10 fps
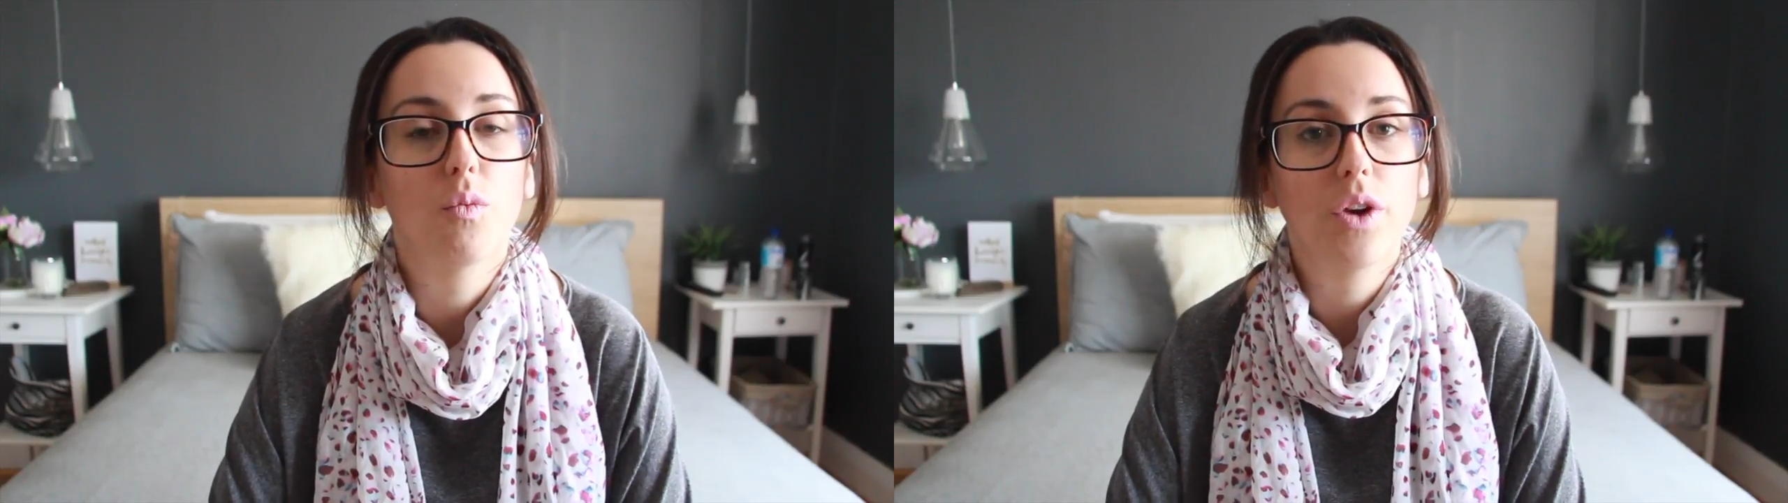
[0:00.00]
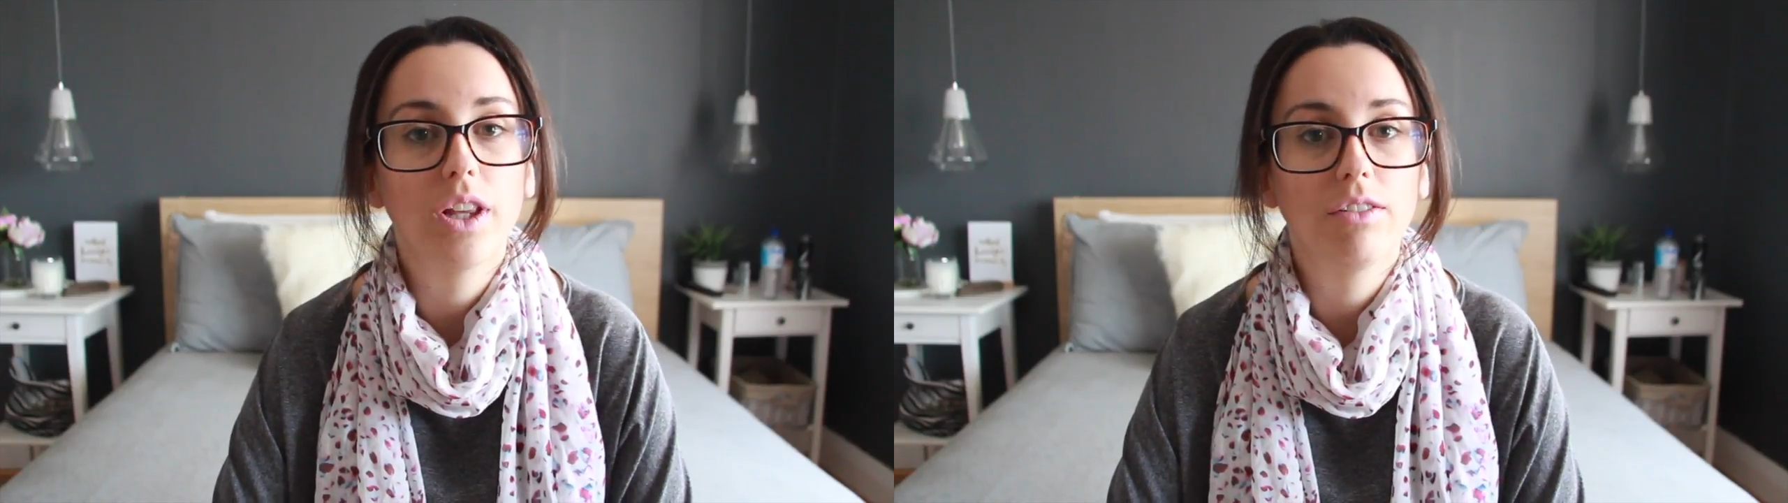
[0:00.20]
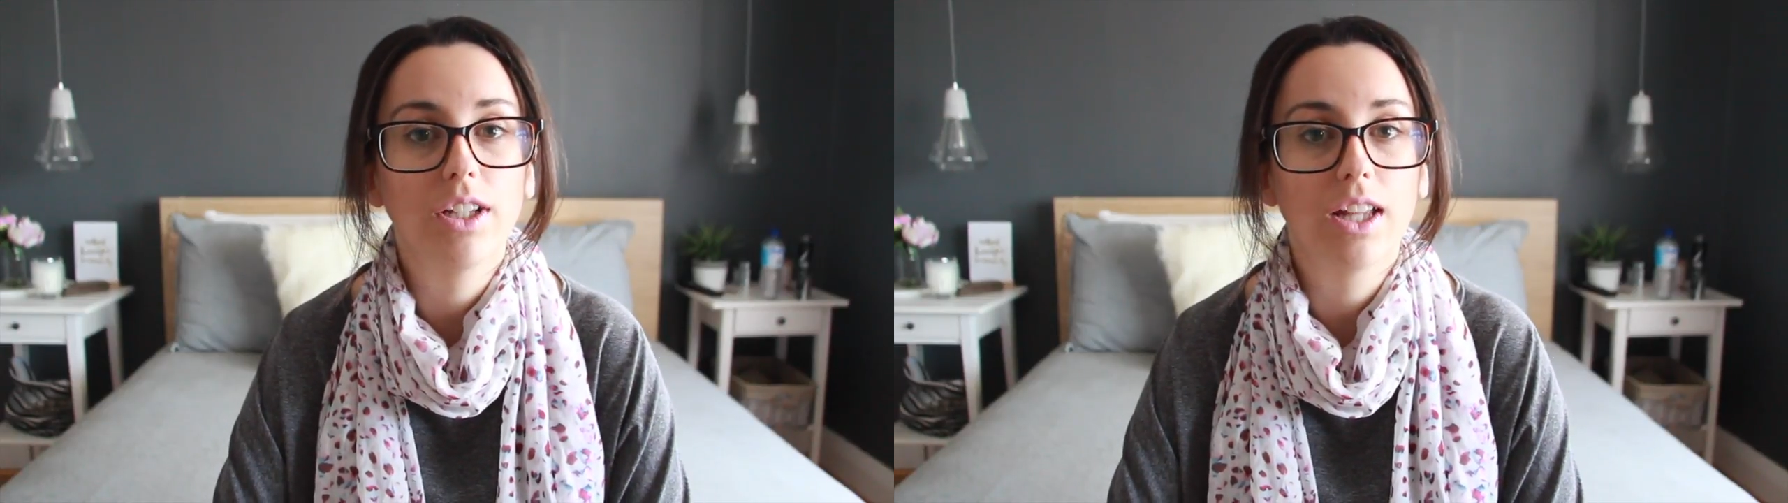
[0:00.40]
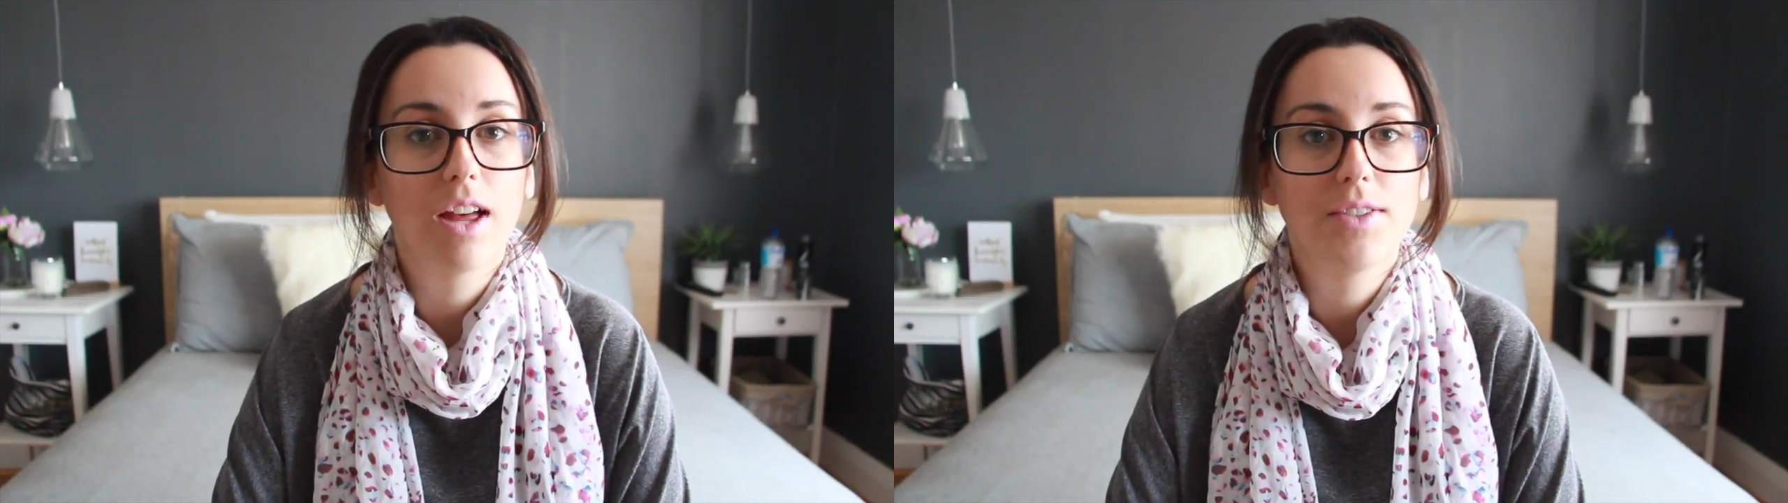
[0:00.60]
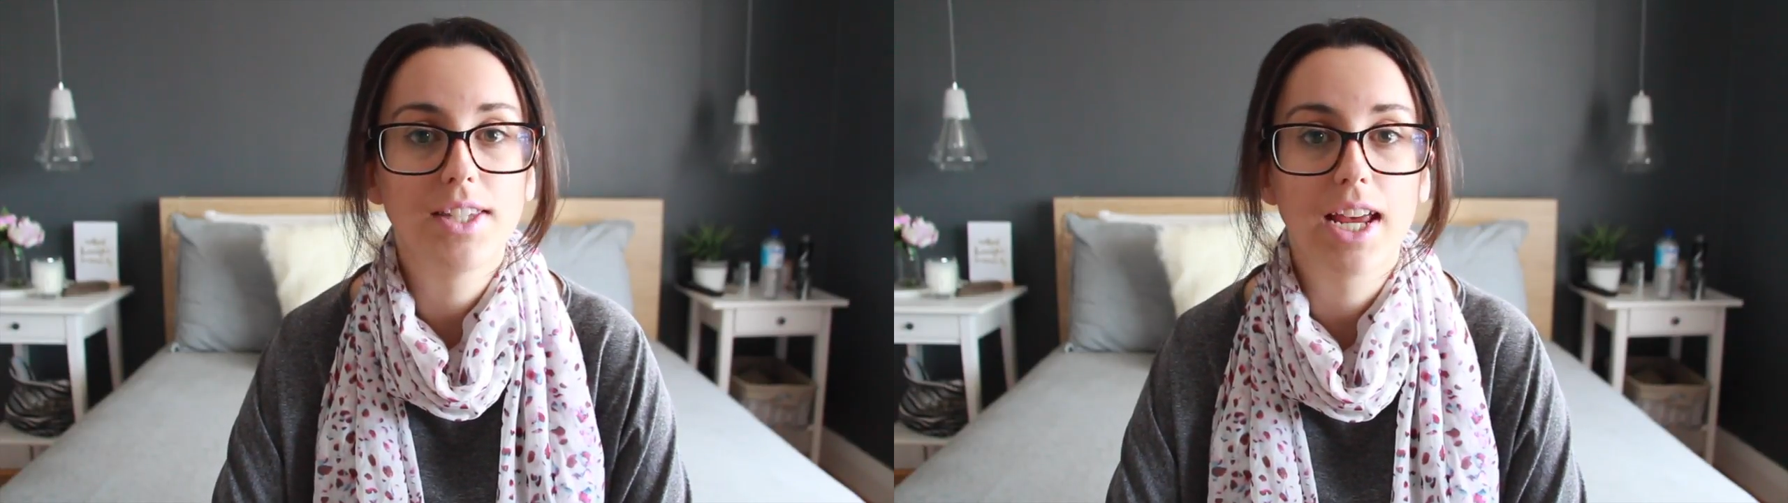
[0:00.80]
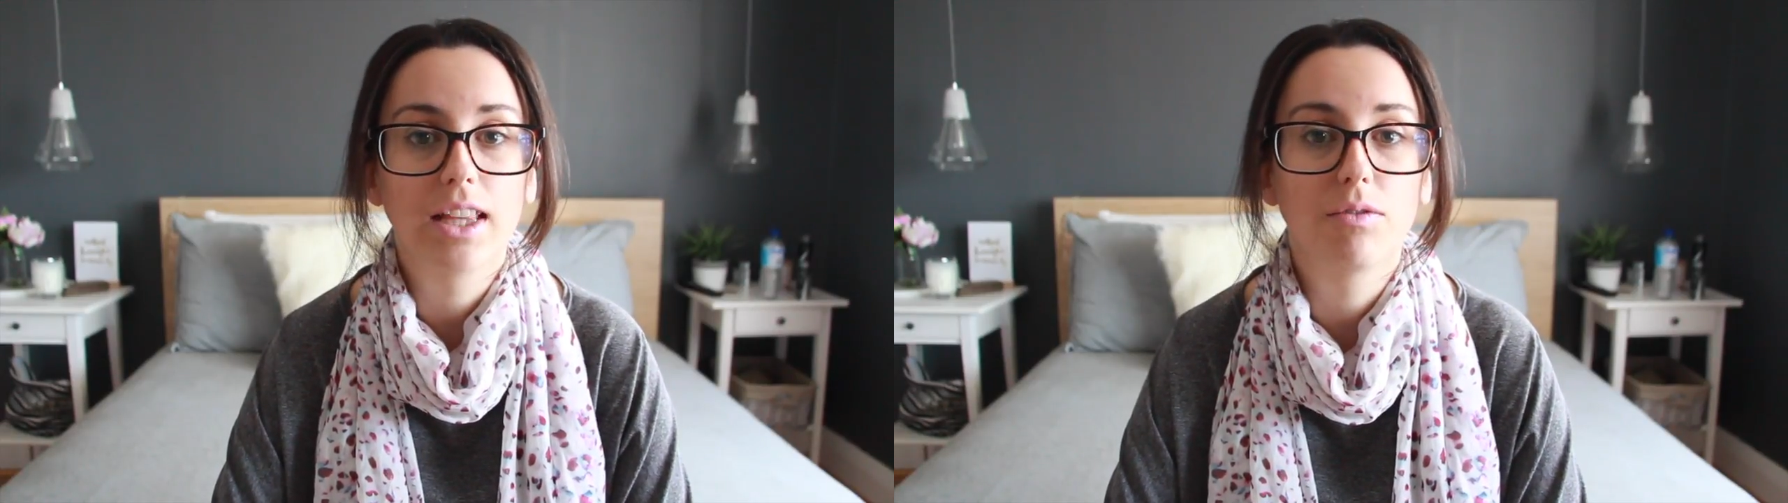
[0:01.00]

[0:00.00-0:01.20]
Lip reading: really love seeing